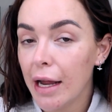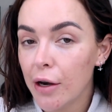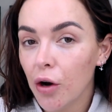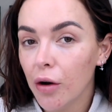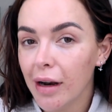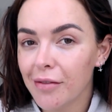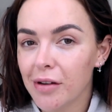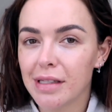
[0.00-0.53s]
I
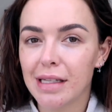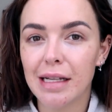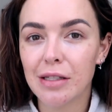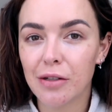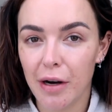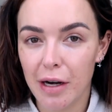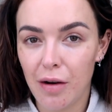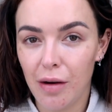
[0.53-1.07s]
know I've got
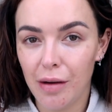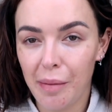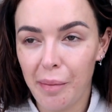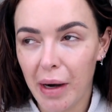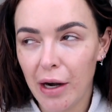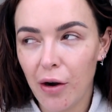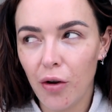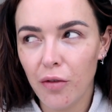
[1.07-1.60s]
sunscreen on,
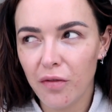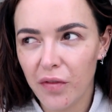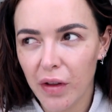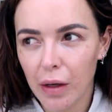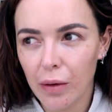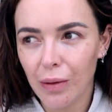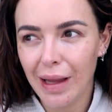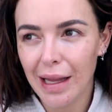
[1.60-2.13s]
but I don't
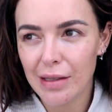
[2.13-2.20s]
feel